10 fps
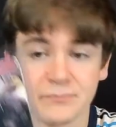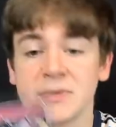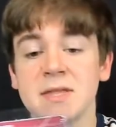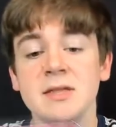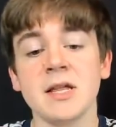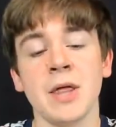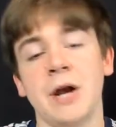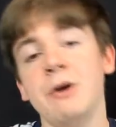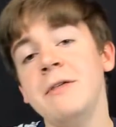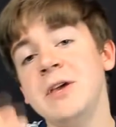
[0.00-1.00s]
Another thing you
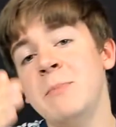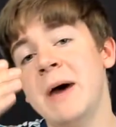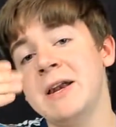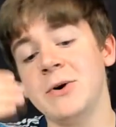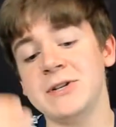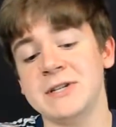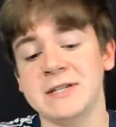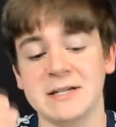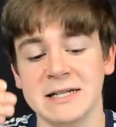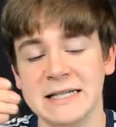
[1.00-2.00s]
might notice is he is a
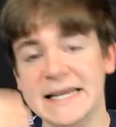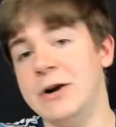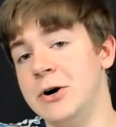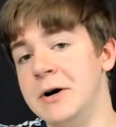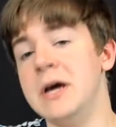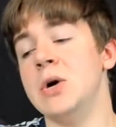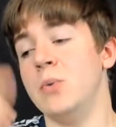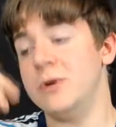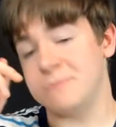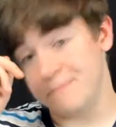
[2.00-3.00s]
leader, which
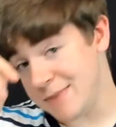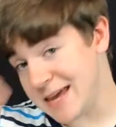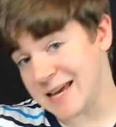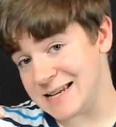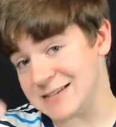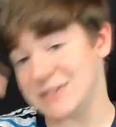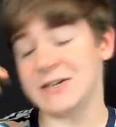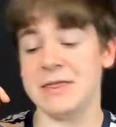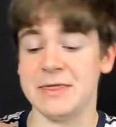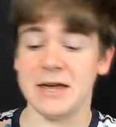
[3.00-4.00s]
means
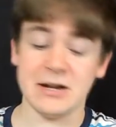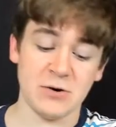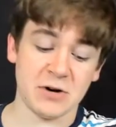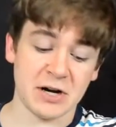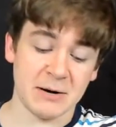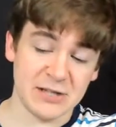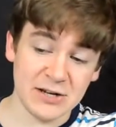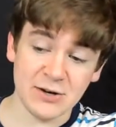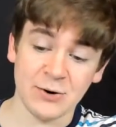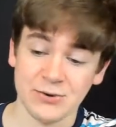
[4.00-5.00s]
that you can
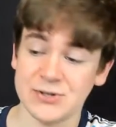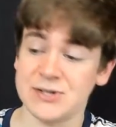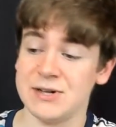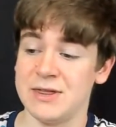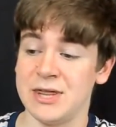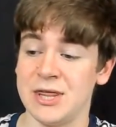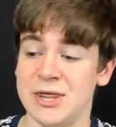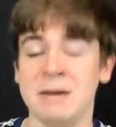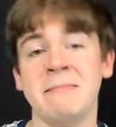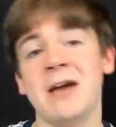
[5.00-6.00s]
use the
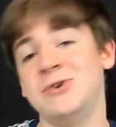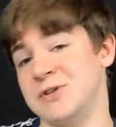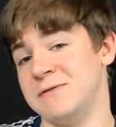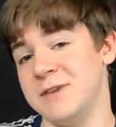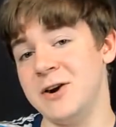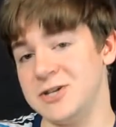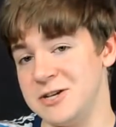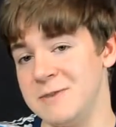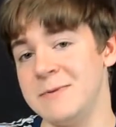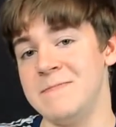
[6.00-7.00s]
matrix of leadership
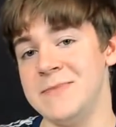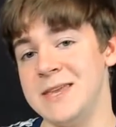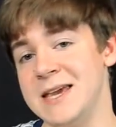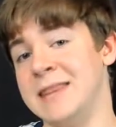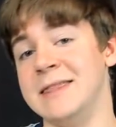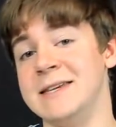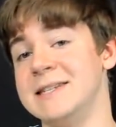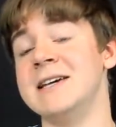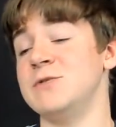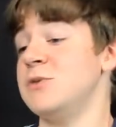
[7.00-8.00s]
in this list, which
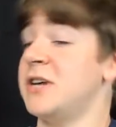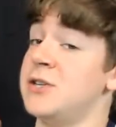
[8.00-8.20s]
I do.